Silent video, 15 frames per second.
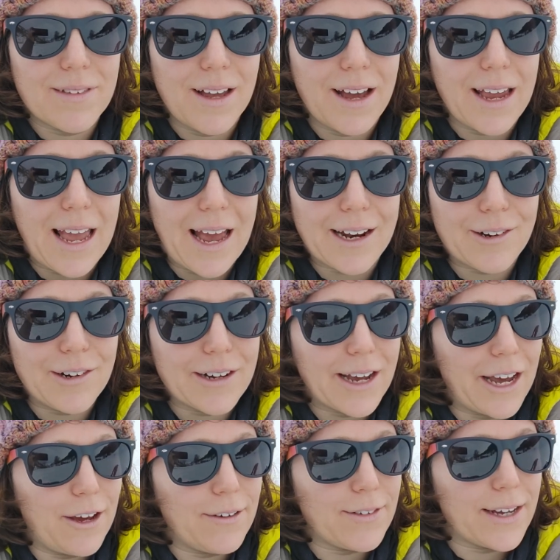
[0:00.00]
I cannot
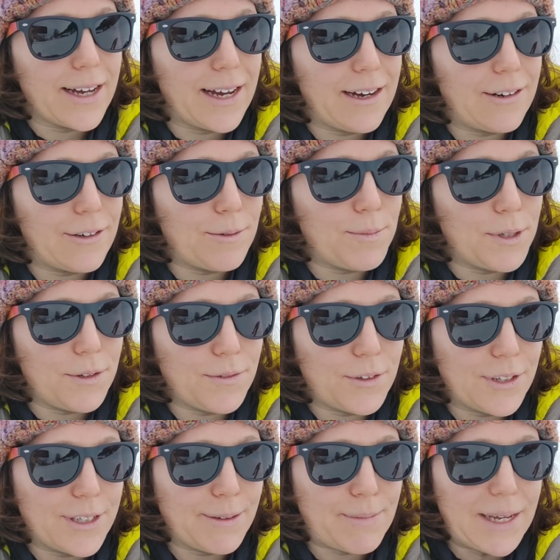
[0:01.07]
go over how
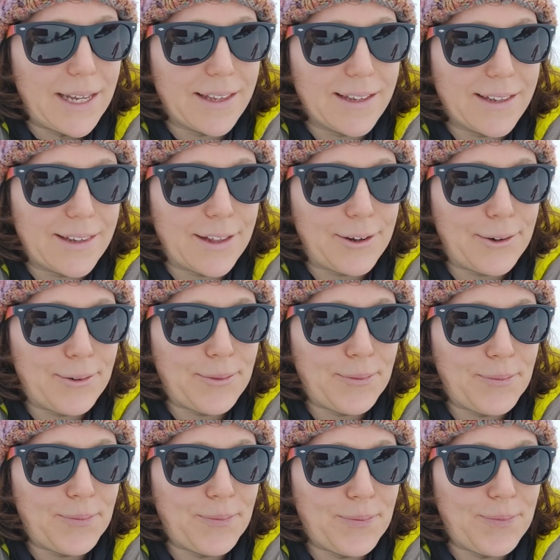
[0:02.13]
beautiful this place is, though.
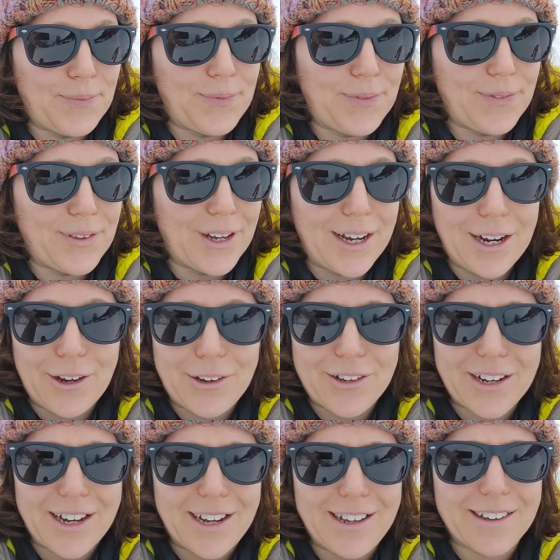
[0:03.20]
I know
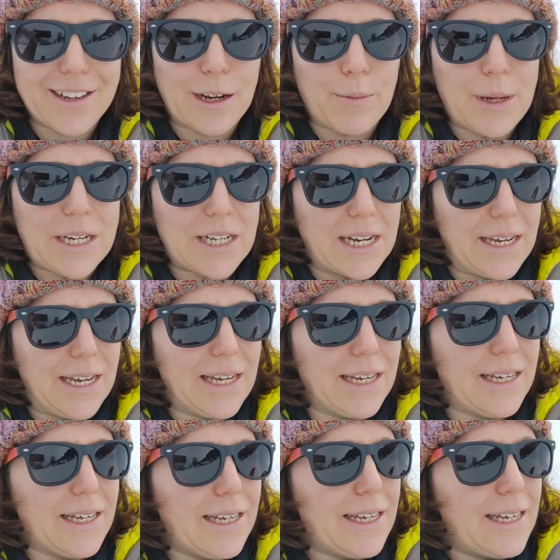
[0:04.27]
tonight's going to be chilly
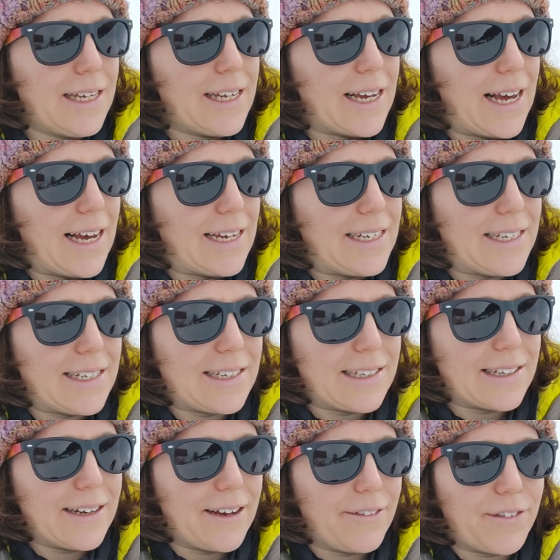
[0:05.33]
and
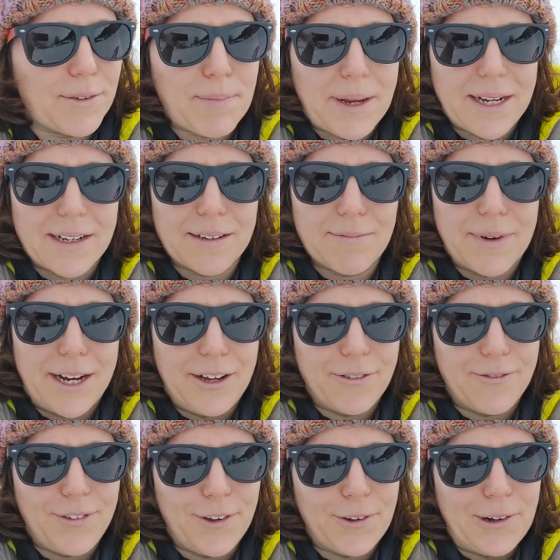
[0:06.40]
I've spent money
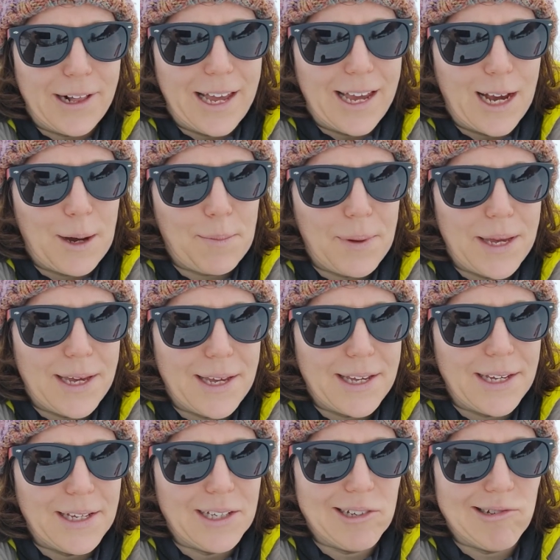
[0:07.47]
on fuel getting up here.
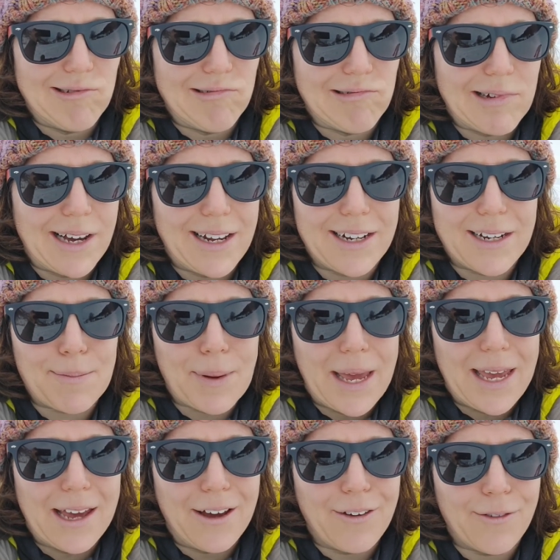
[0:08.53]
I had a
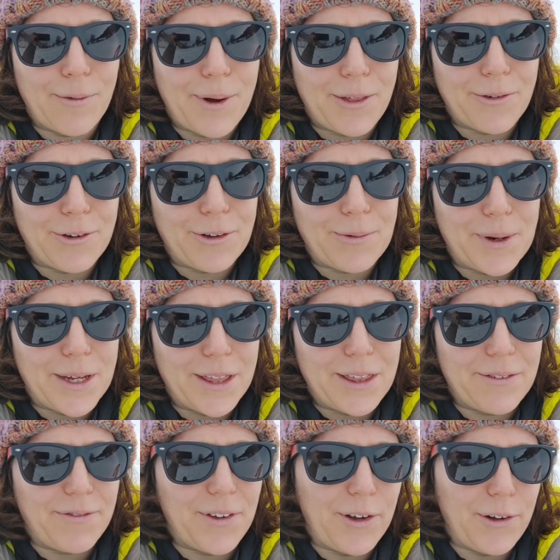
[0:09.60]
debate over whether it was worth
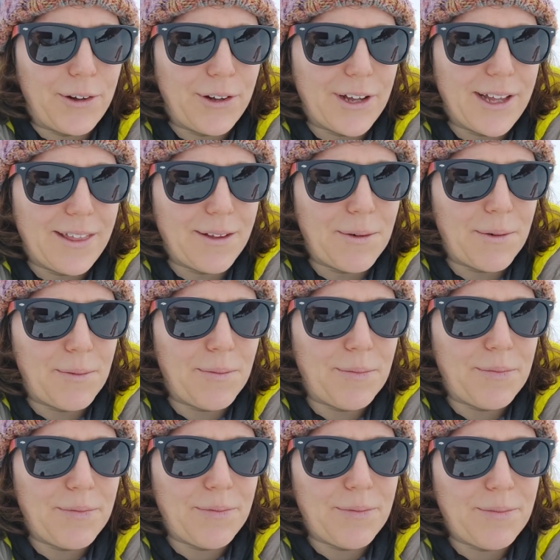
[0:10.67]
the fuel and the
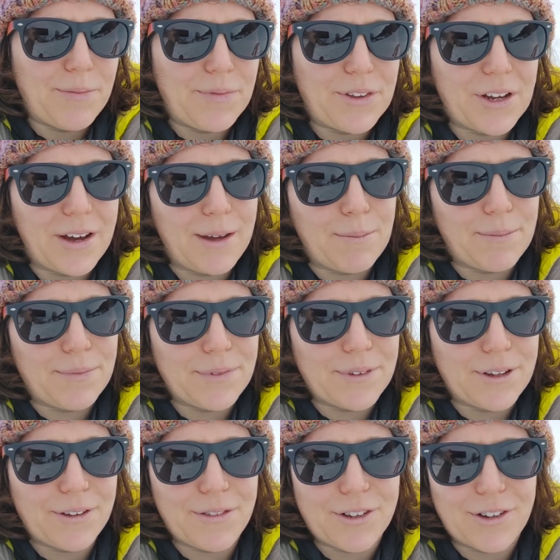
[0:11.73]
time
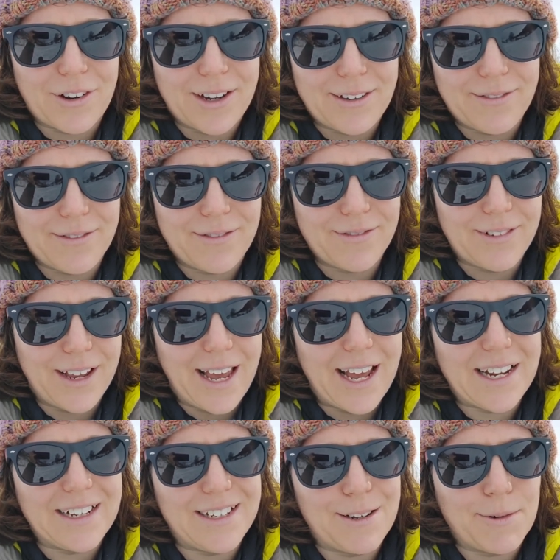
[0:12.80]
of the drive, like
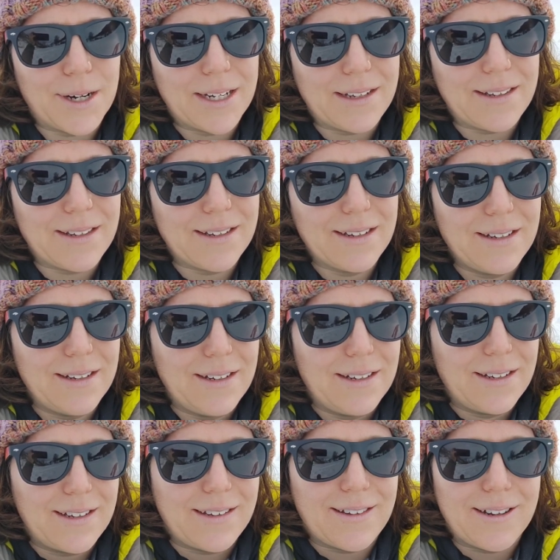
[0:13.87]
energy wise.
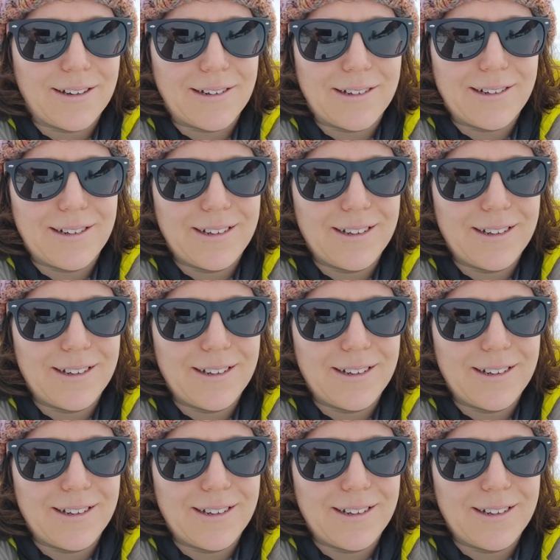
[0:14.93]
It's not.